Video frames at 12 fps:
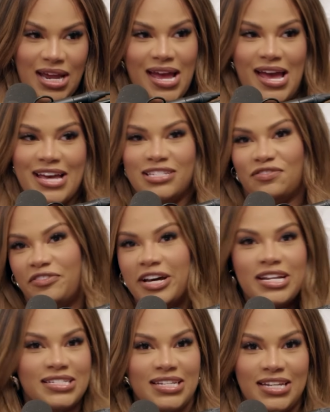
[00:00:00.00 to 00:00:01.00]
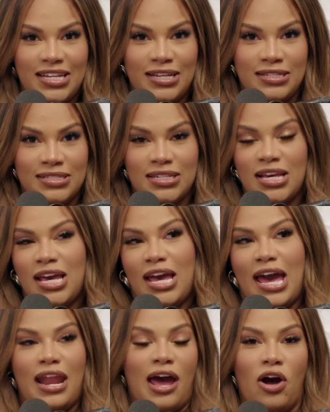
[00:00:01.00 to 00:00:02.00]
As fun as it is,
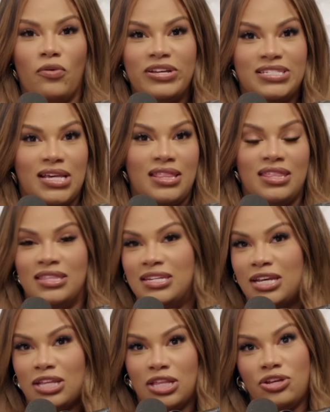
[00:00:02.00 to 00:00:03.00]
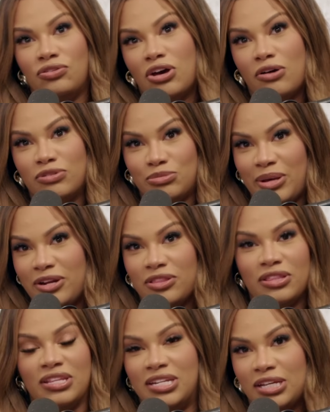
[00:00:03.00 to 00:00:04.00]
and I always say that the dick that you know is better
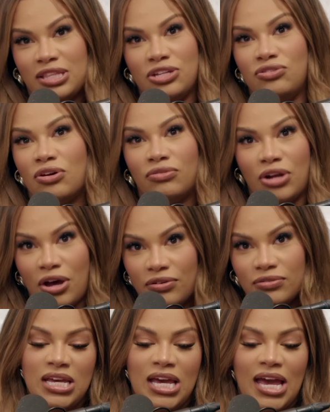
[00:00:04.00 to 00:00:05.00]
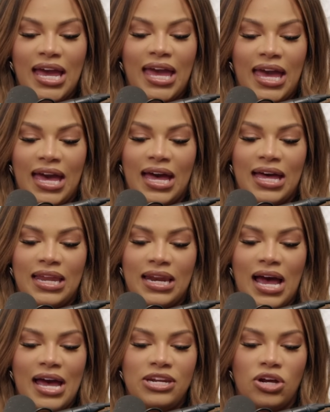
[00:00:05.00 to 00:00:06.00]
than the dick that you don't know. And
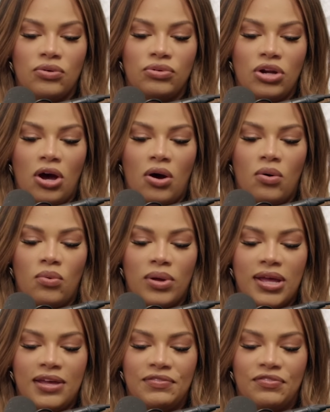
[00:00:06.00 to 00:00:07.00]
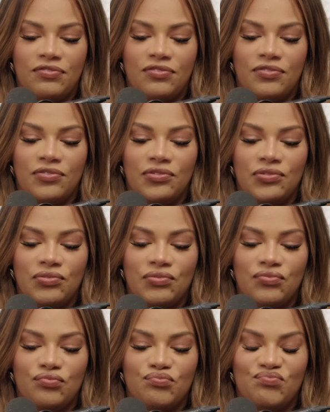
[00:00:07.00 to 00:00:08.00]
I don't know if
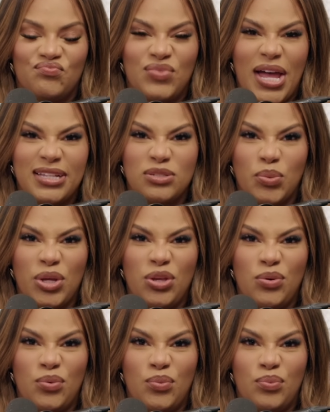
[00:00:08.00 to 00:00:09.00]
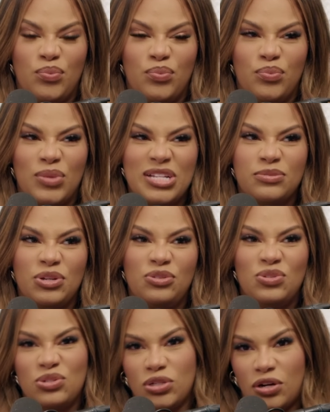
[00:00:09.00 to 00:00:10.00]
that's what you
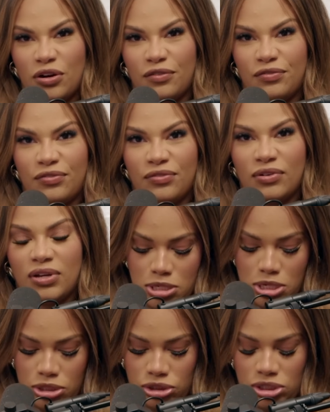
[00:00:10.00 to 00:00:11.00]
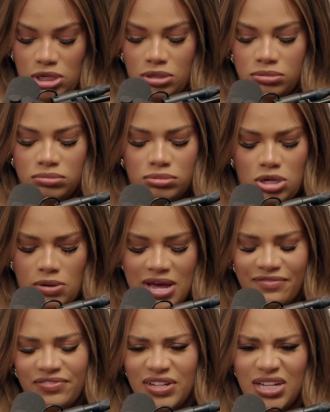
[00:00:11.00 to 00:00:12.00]
deserve. So go
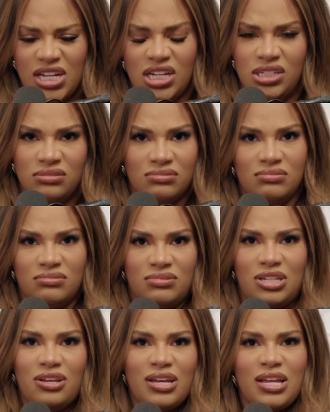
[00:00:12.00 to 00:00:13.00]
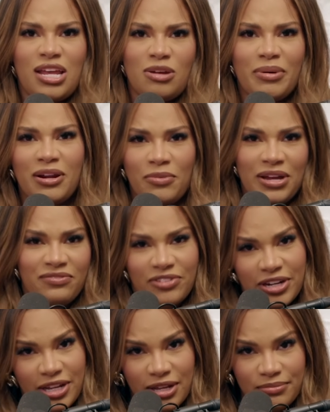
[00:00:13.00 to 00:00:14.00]
have fun. ain't nobody waiting for
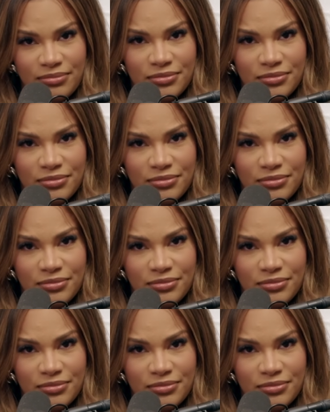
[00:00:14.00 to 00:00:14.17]
him.